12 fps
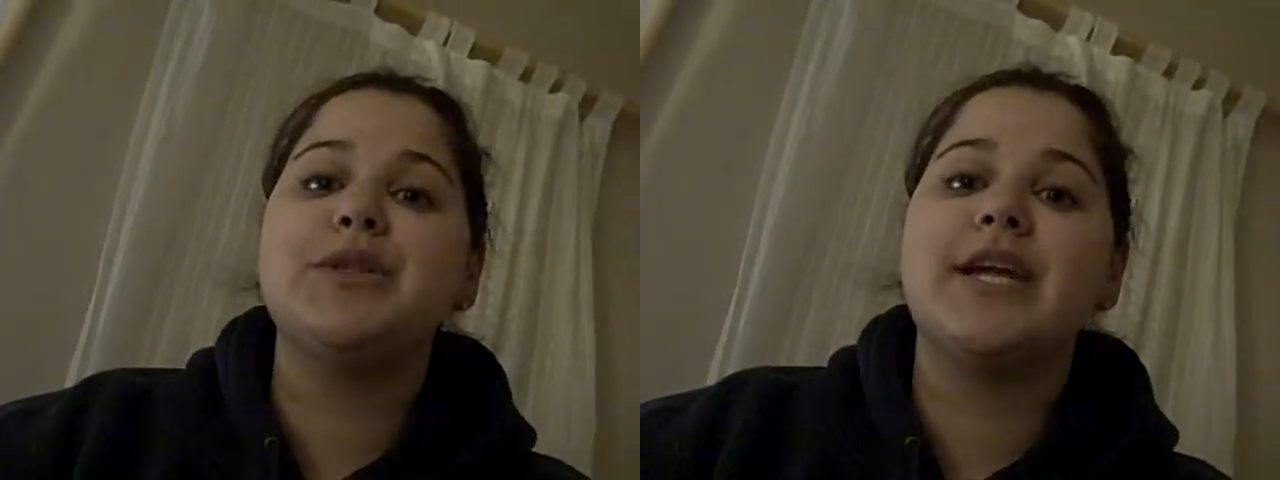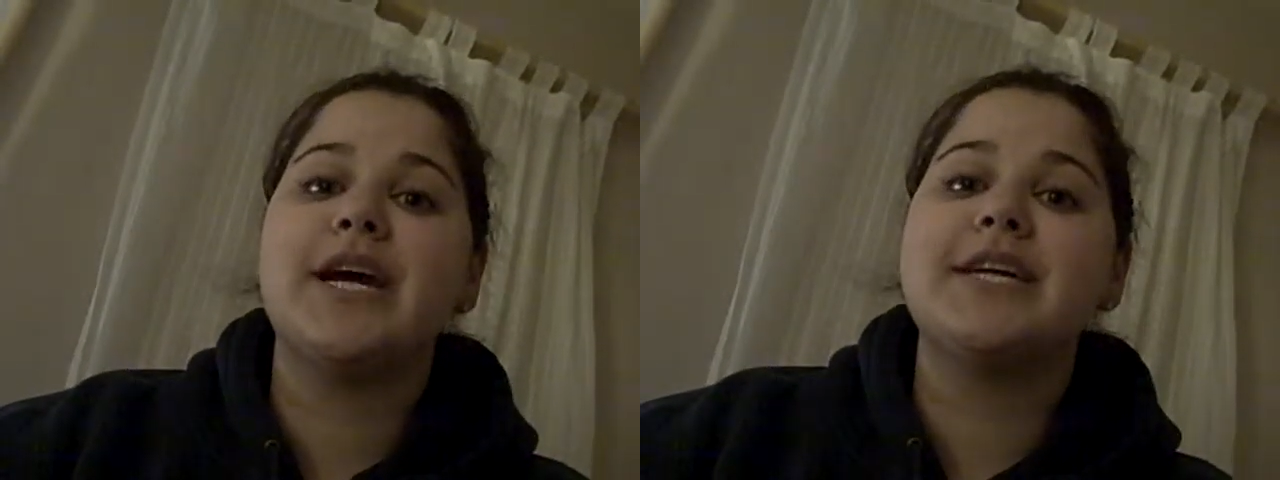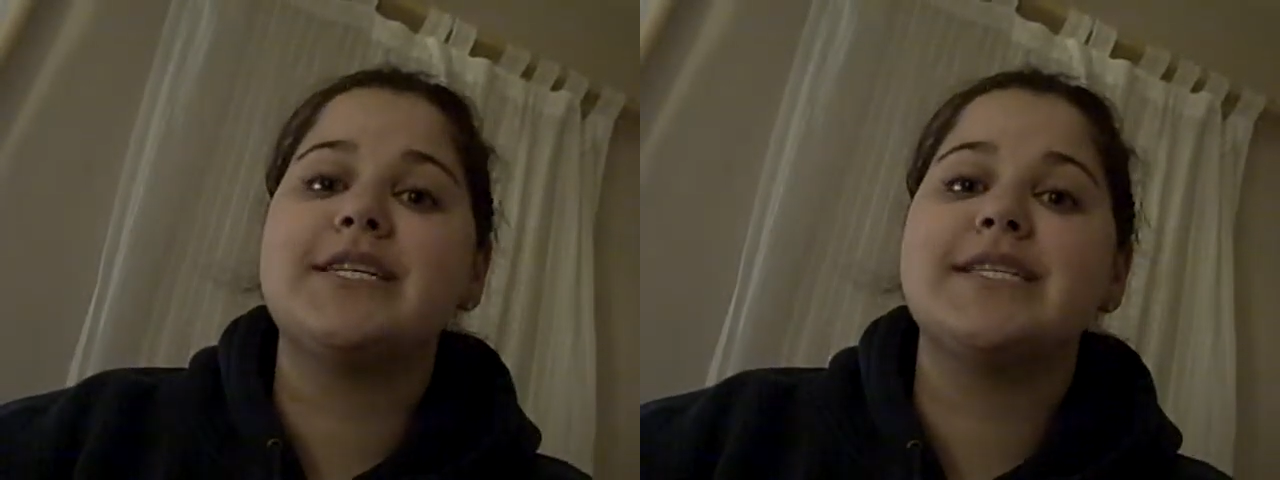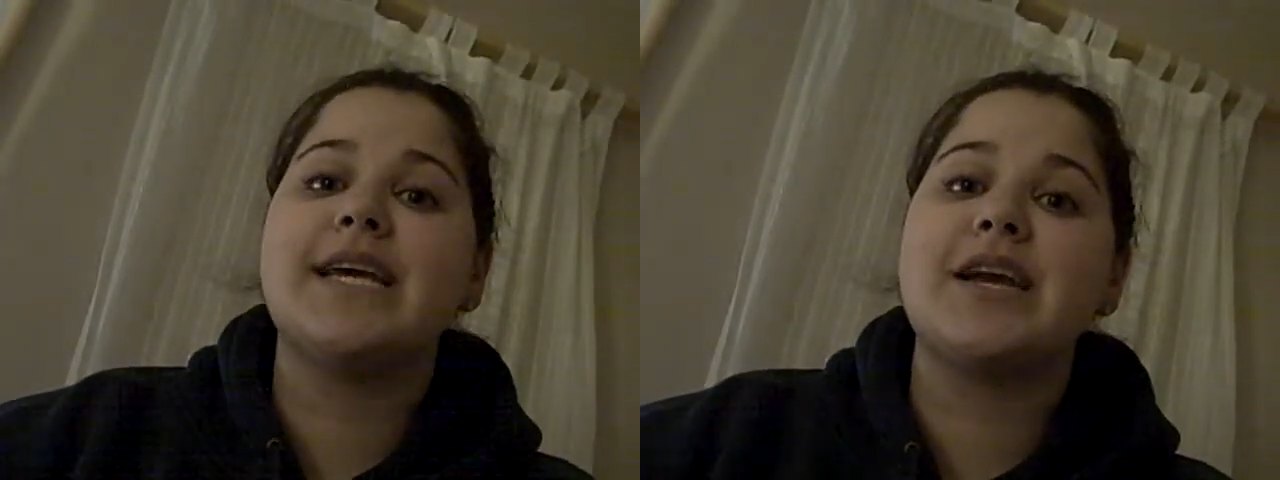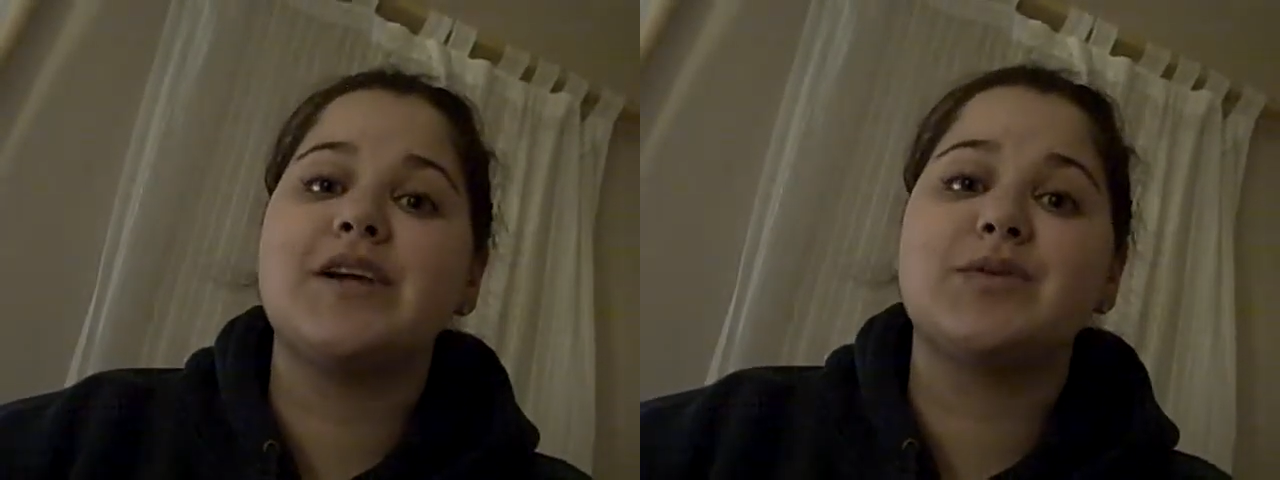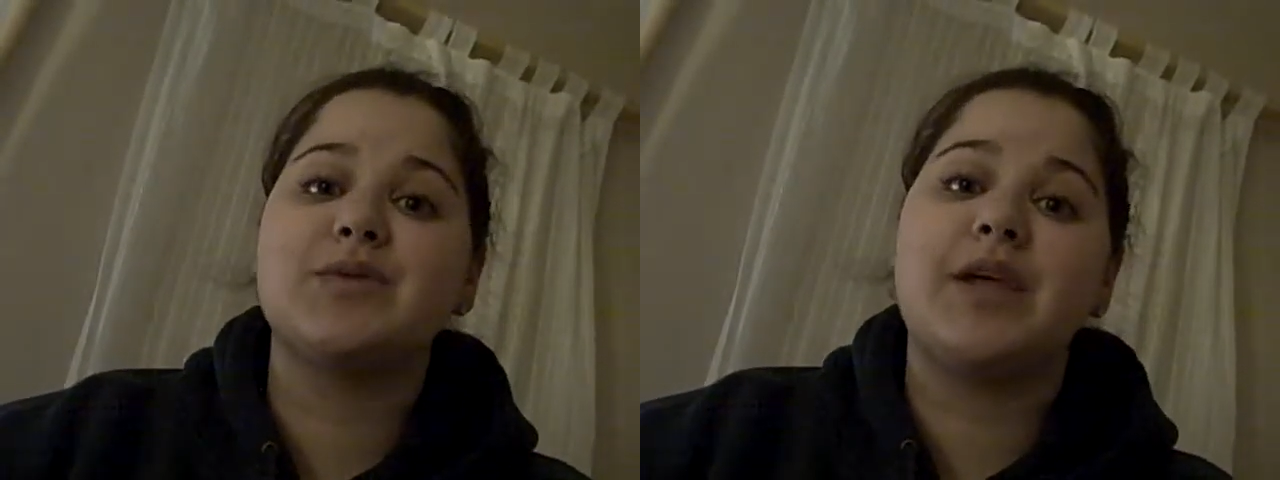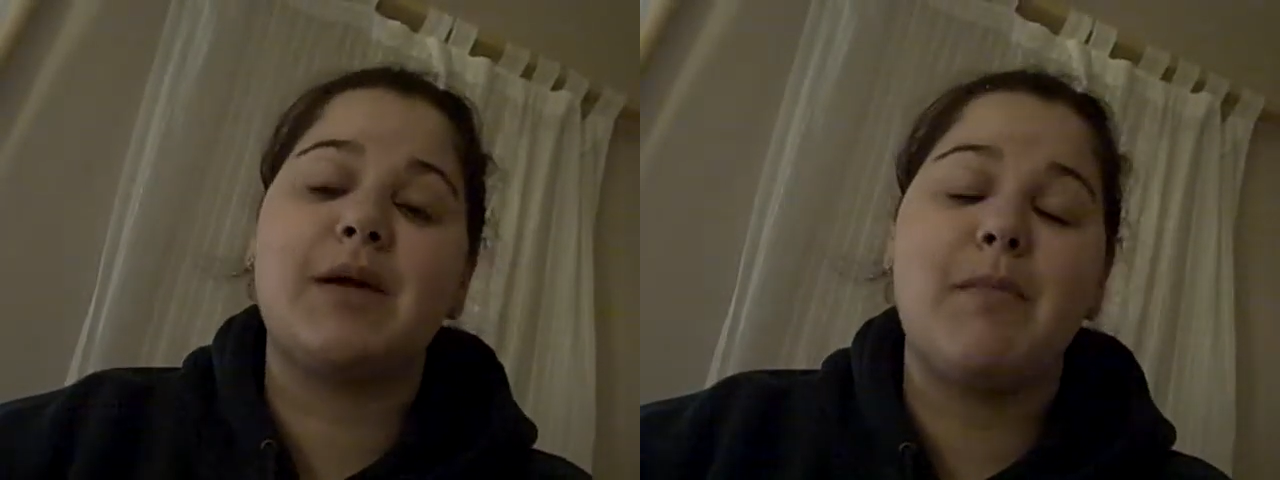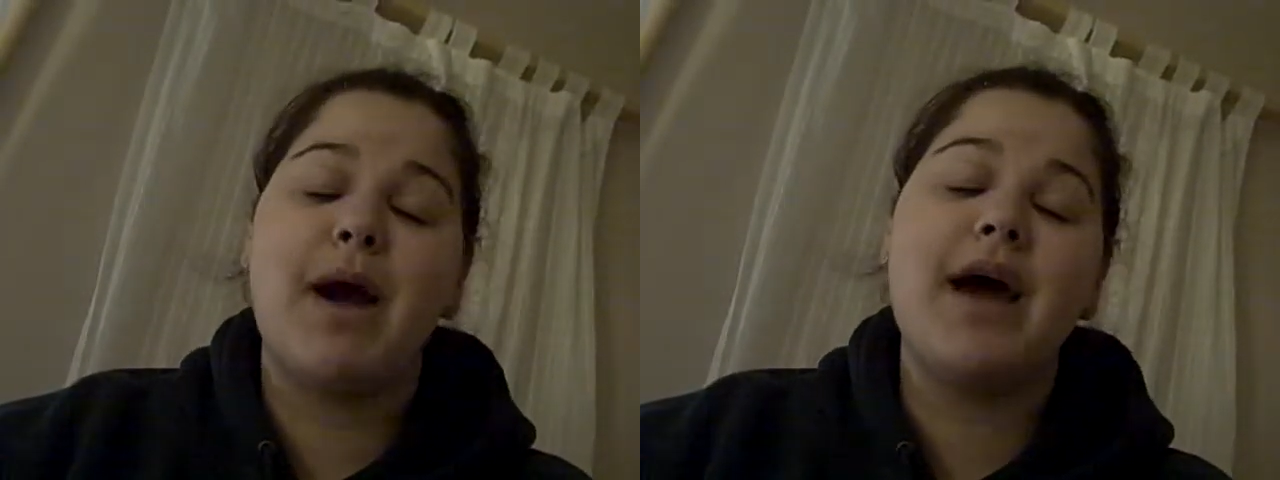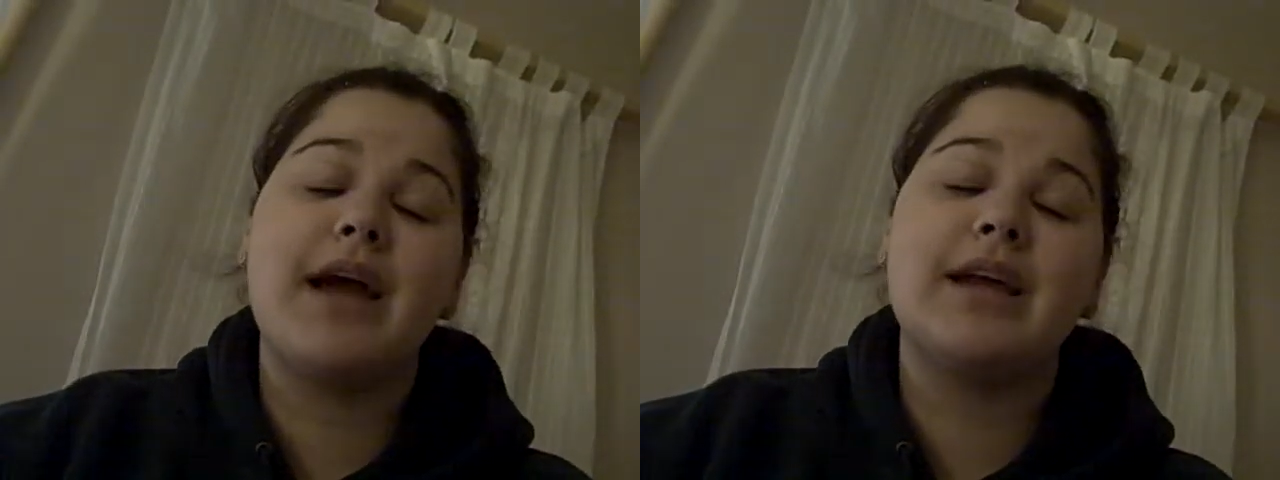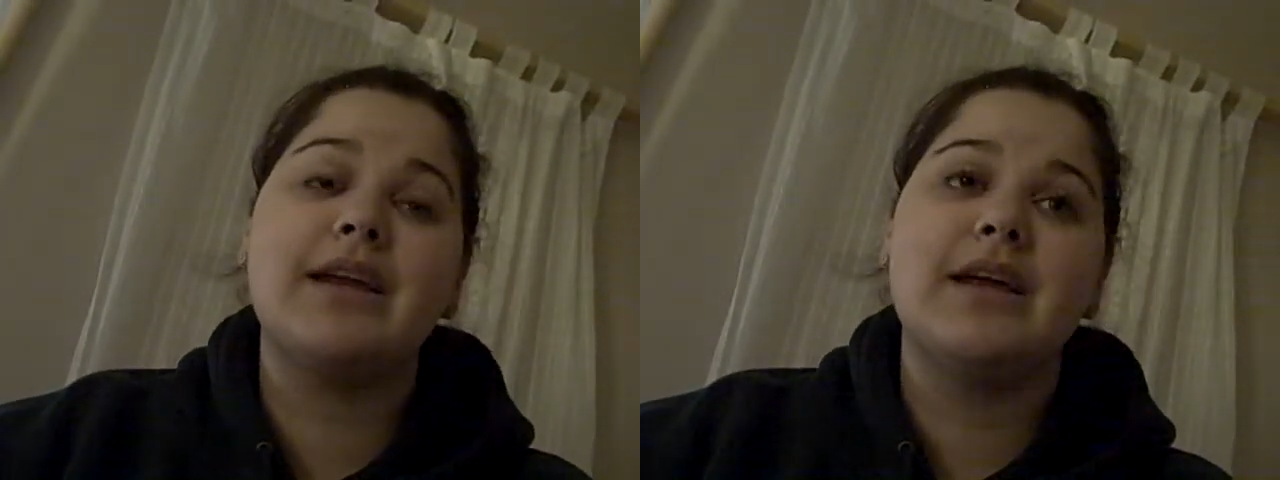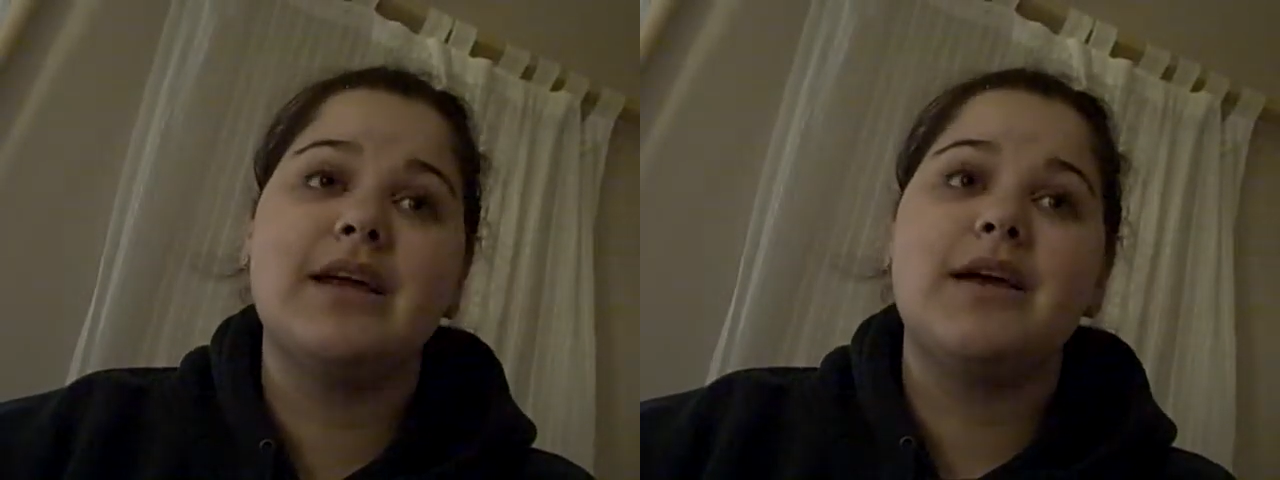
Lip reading: that I could say is really mine,